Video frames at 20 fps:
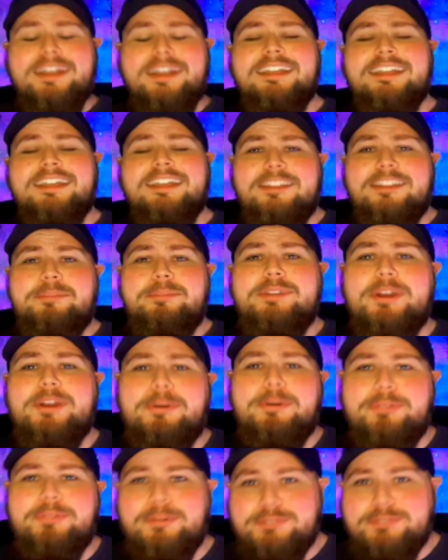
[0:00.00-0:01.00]
Let me
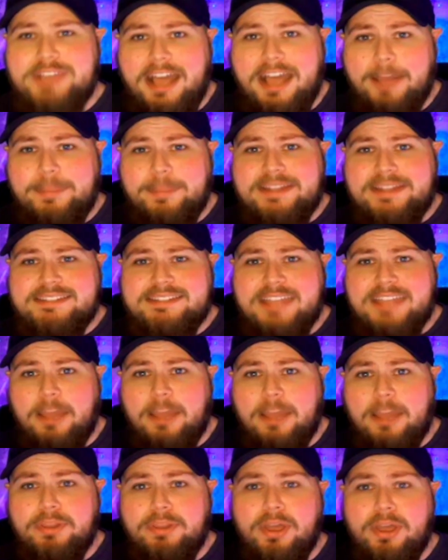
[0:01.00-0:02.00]
know in those comments down
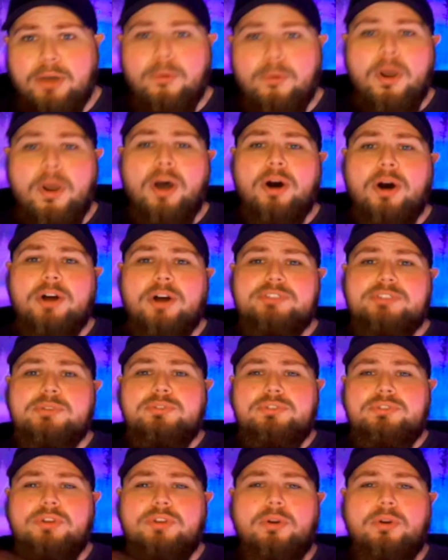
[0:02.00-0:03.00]
below. Also,
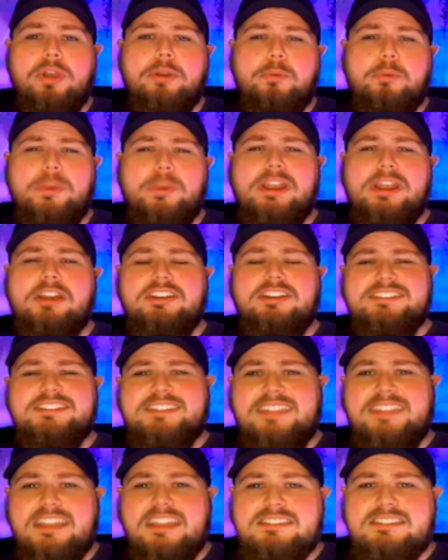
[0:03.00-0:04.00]
don't go anywhere, because
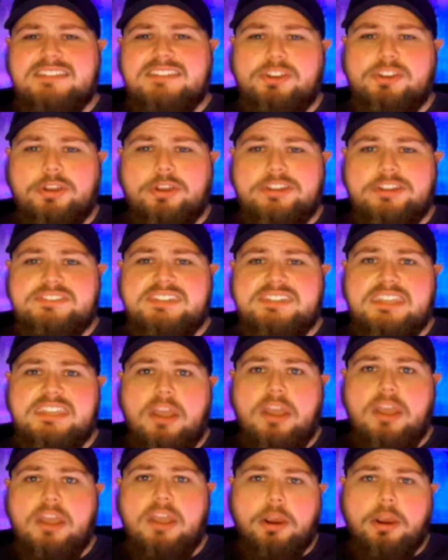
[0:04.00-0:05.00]
the next thing you're going to see
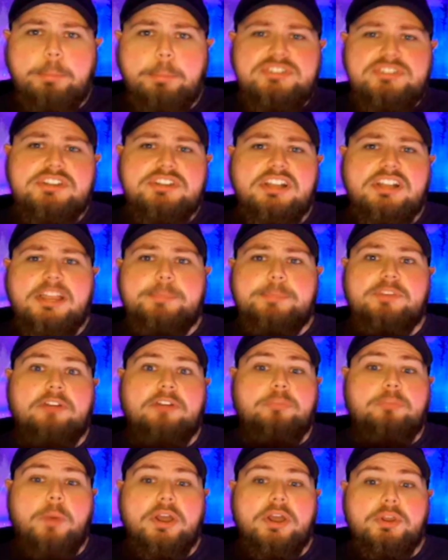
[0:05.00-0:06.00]
are a bunch of clips
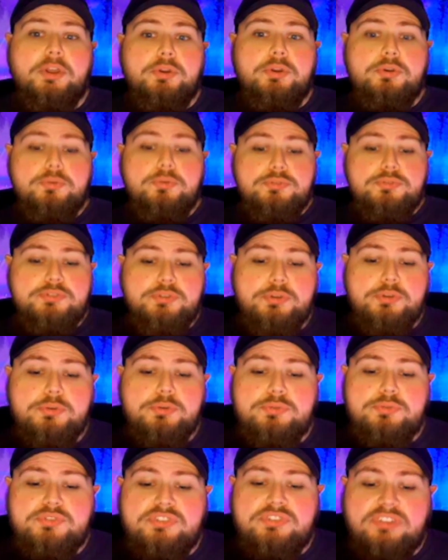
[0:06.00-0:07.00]
of what Goose
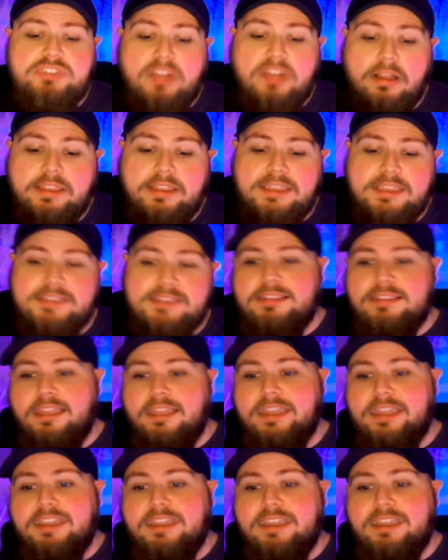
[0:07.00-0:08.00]
Goose Duck is
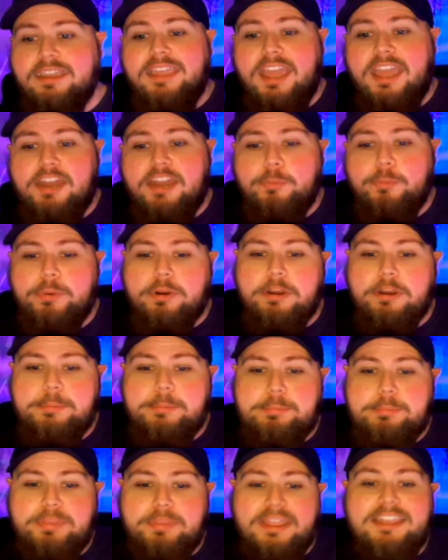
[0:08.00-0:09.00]
like. Again, we're going to
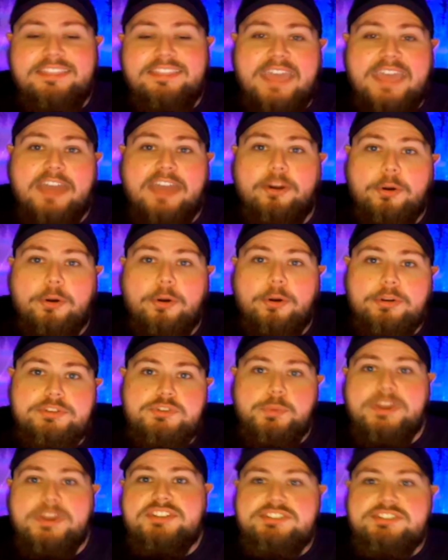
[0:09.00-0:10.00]
be playing that on
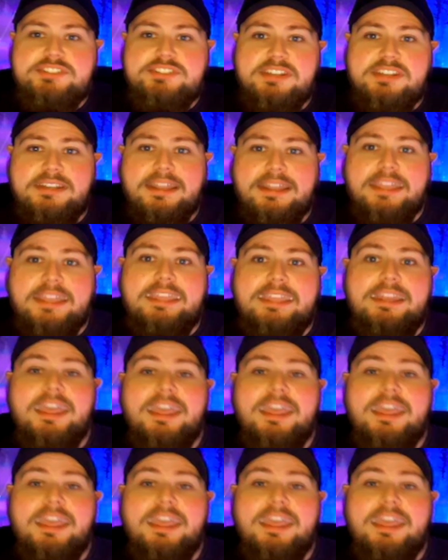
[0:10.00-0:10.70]
Twitch tonight,